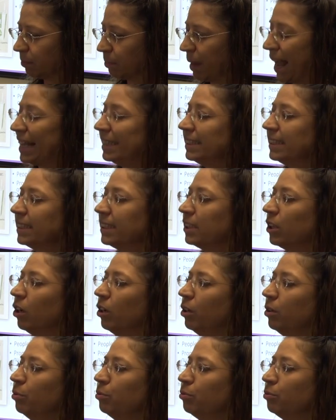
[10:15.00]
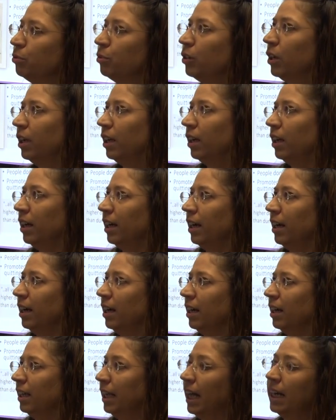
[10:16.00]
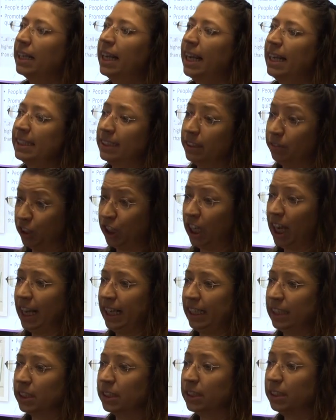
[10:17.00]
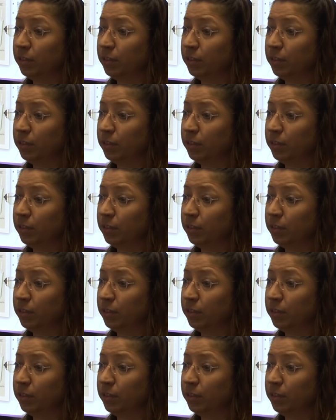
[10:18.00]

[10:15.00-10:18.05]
patterns of lung cancer have changed,